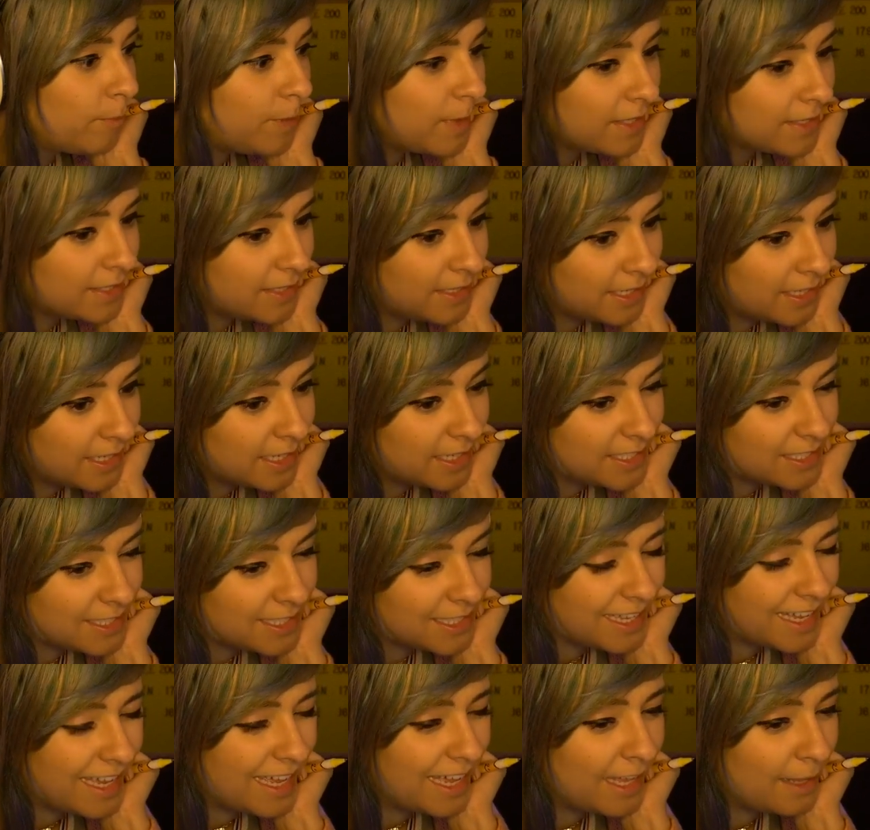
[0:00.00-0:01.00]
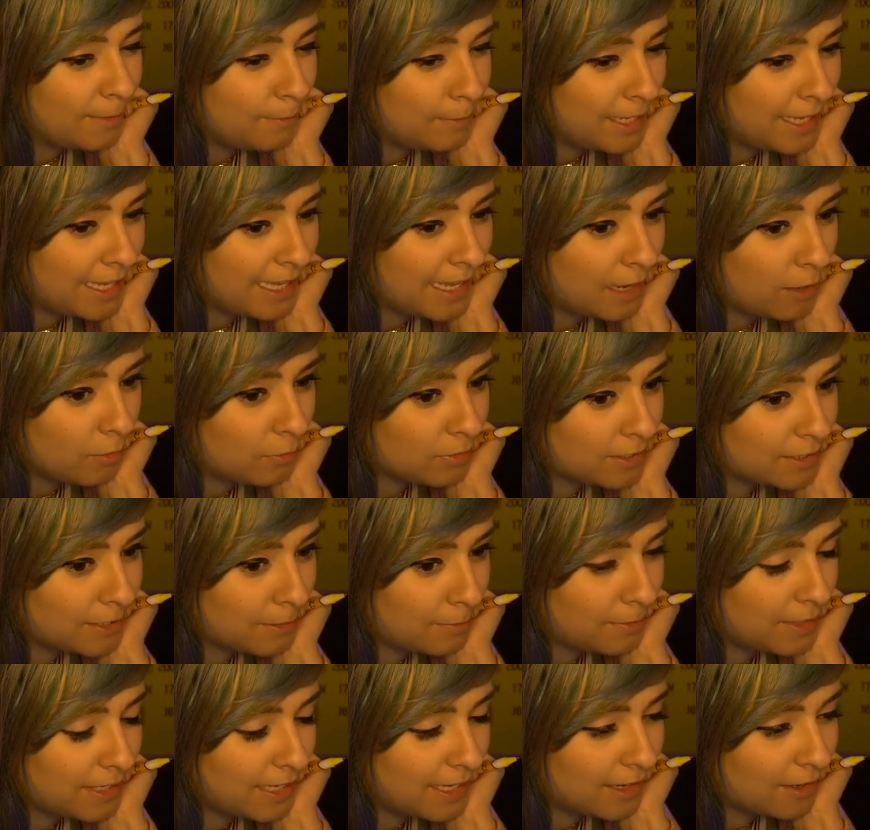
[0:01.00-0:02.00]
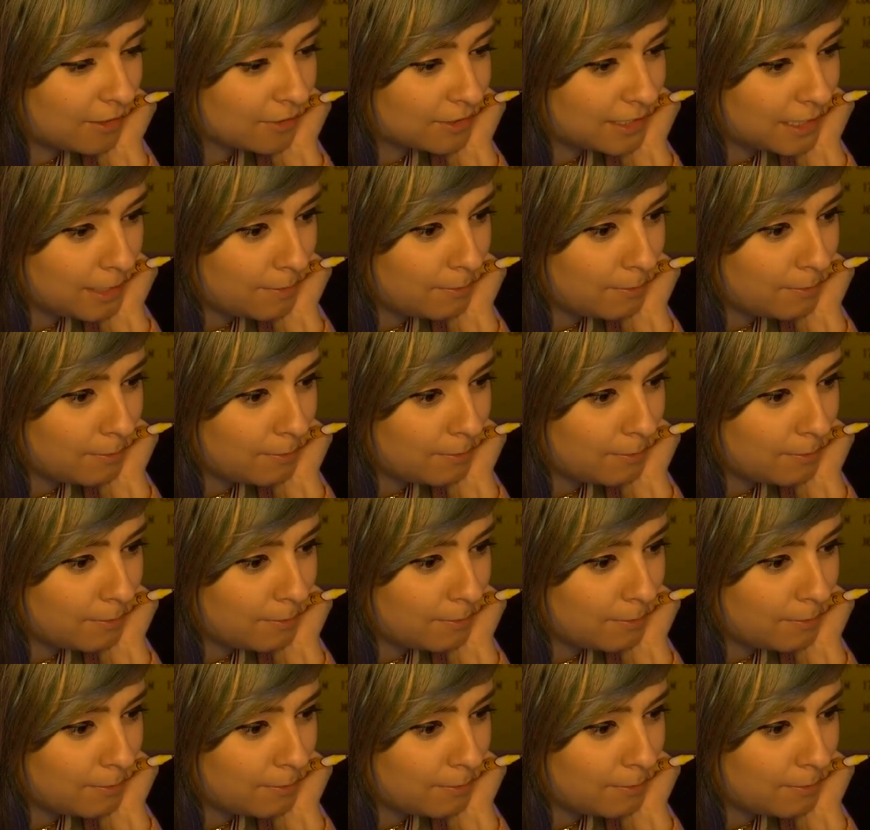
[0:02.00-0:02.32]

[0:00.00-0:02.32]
business and make out with somebody else.